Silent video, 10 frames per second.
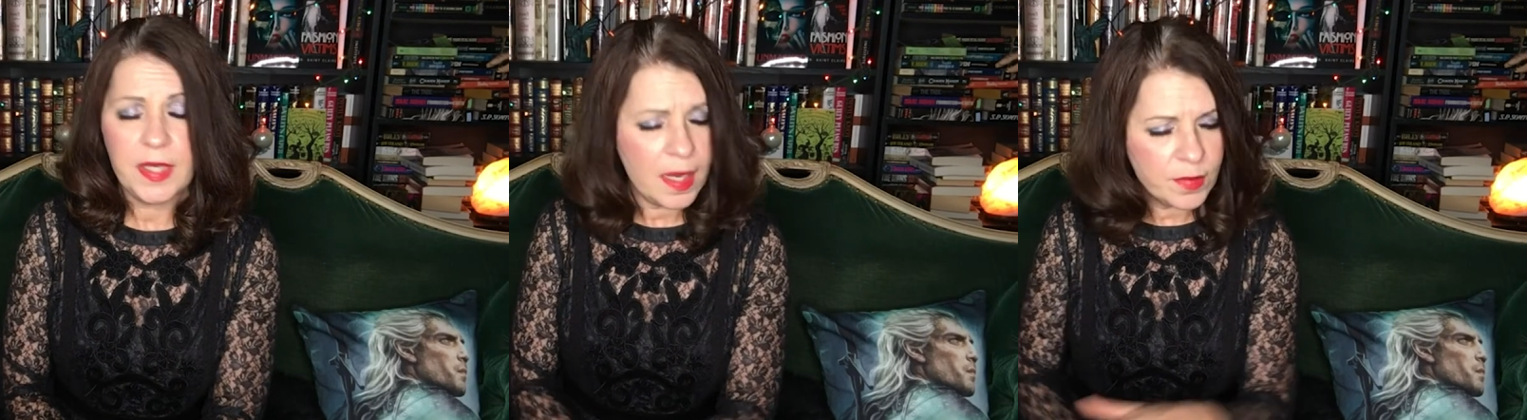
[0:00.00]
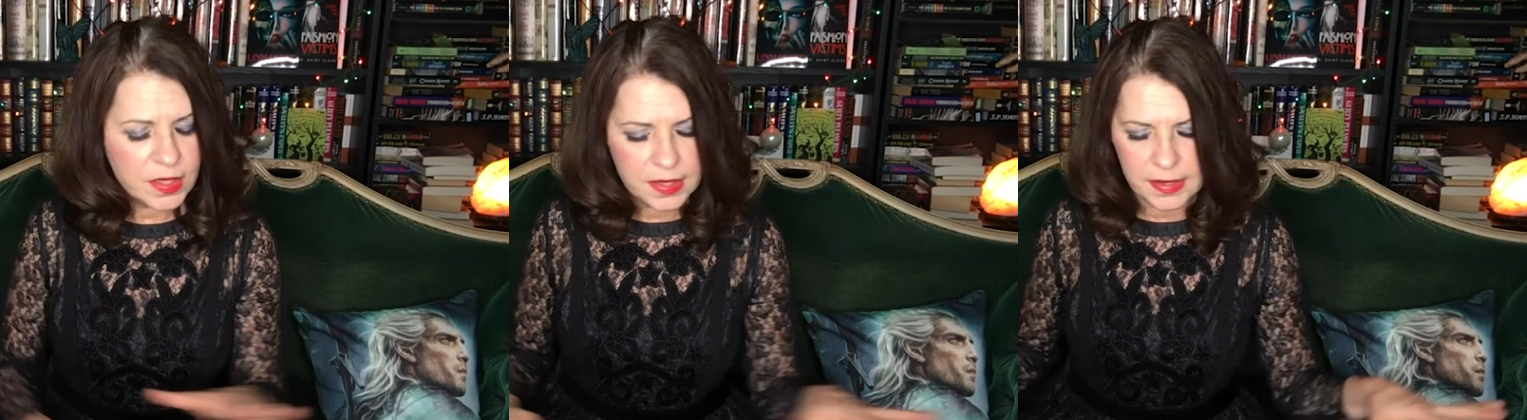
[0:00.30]
Speaker 1: Like,
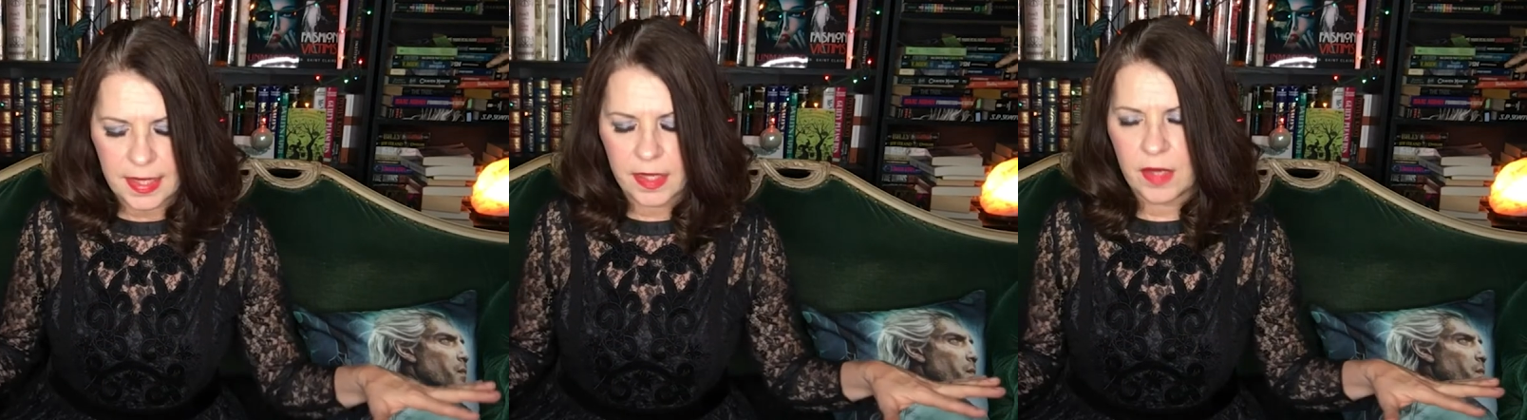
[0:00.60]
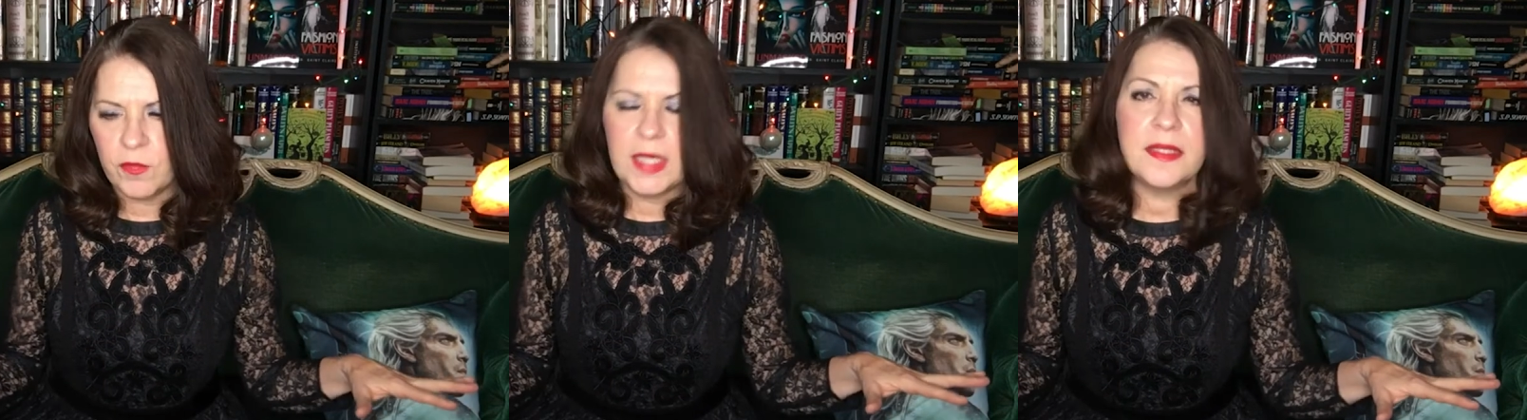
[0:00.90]
I'm going to sit down
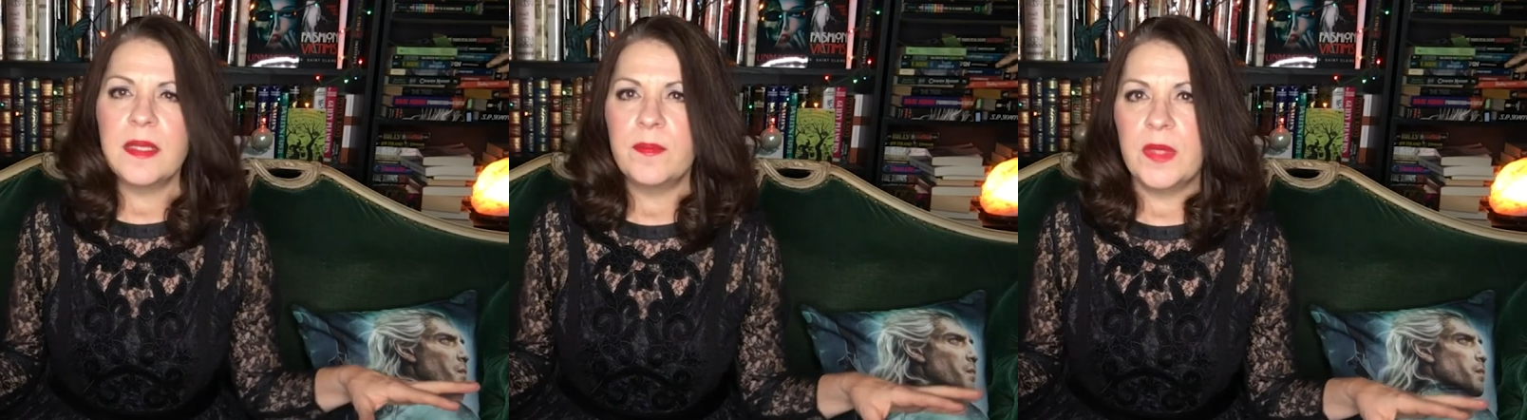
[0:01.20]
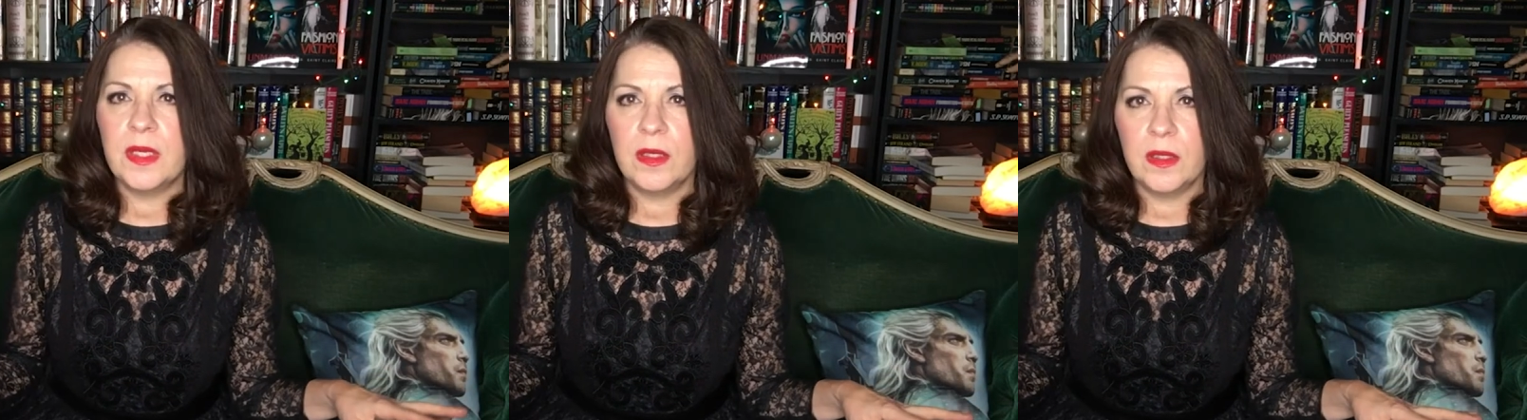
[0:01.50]
and write
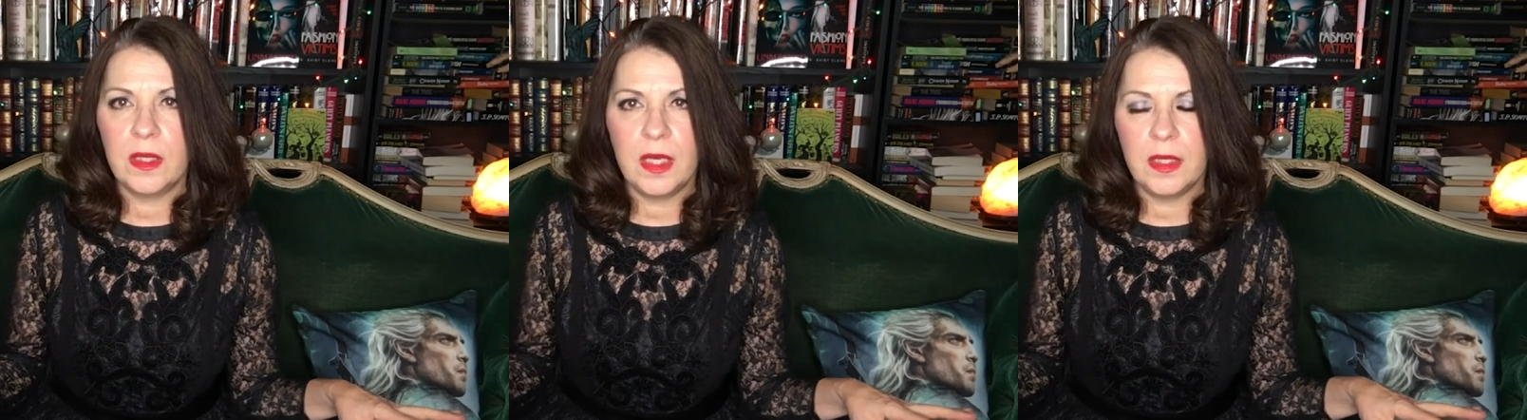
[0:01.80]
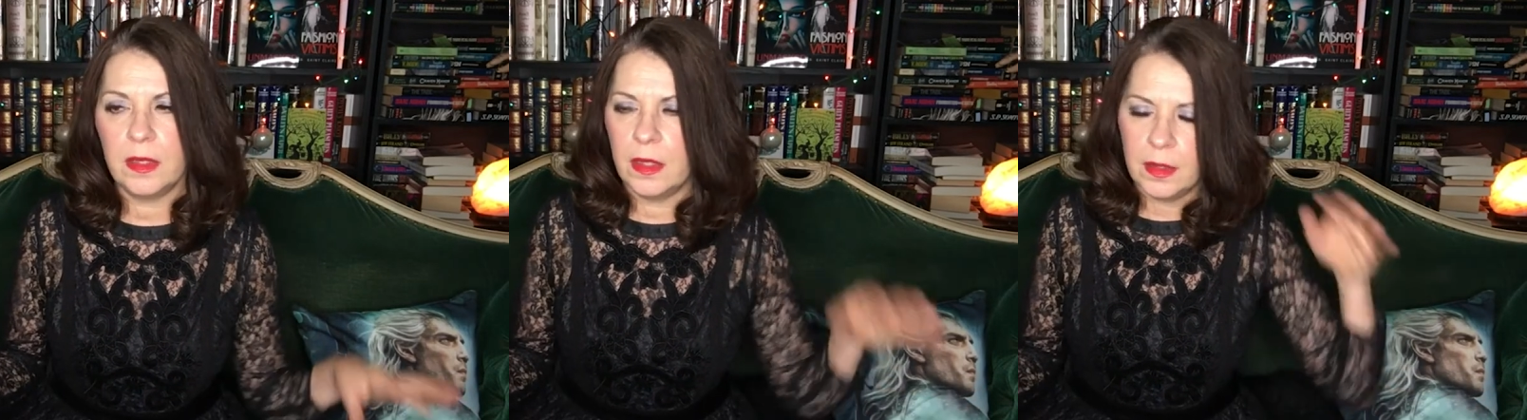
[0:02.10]
something
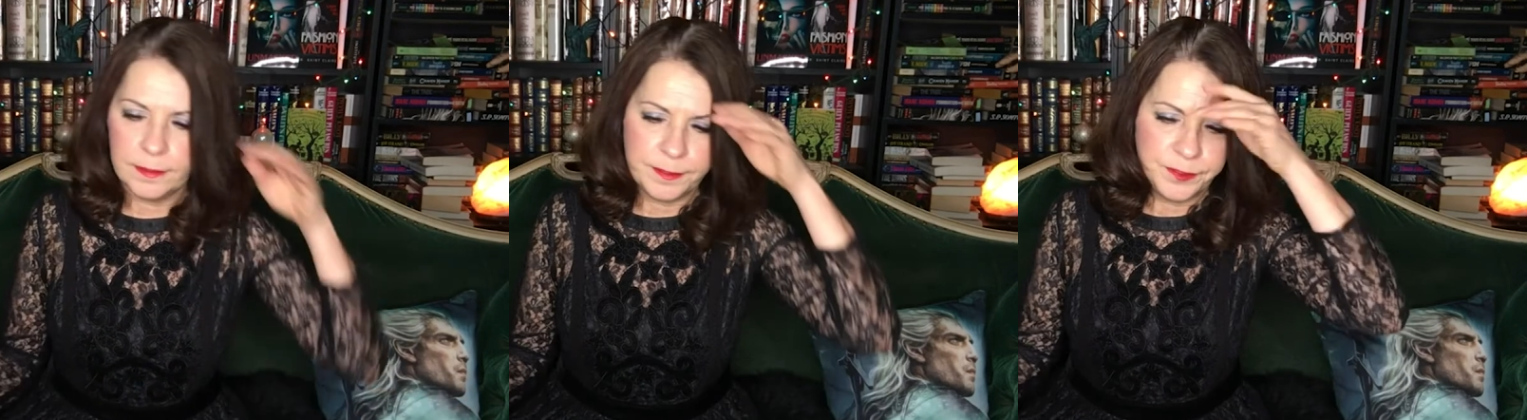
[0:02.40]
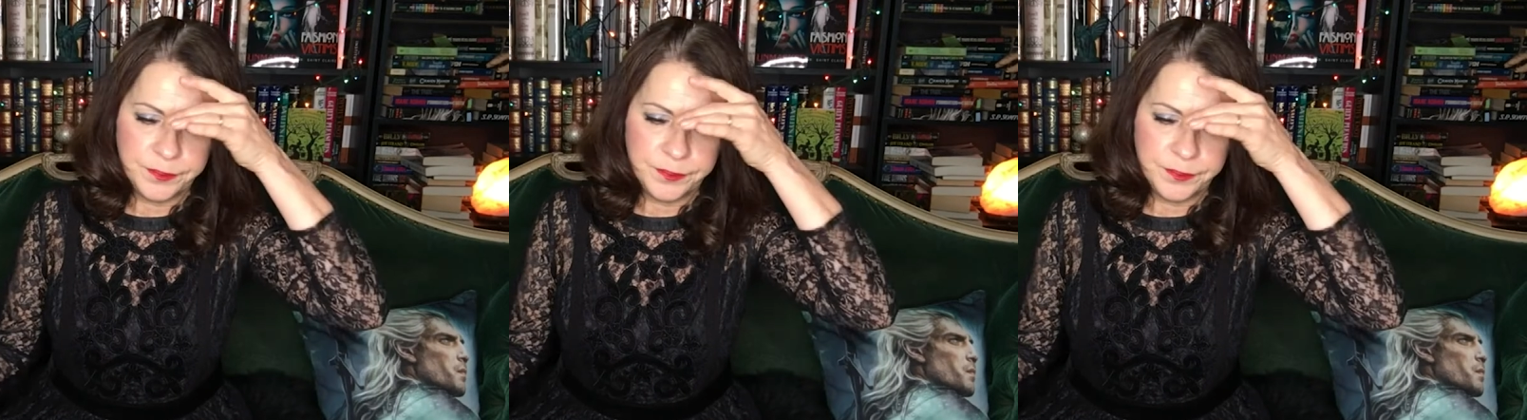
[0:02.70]
like, um,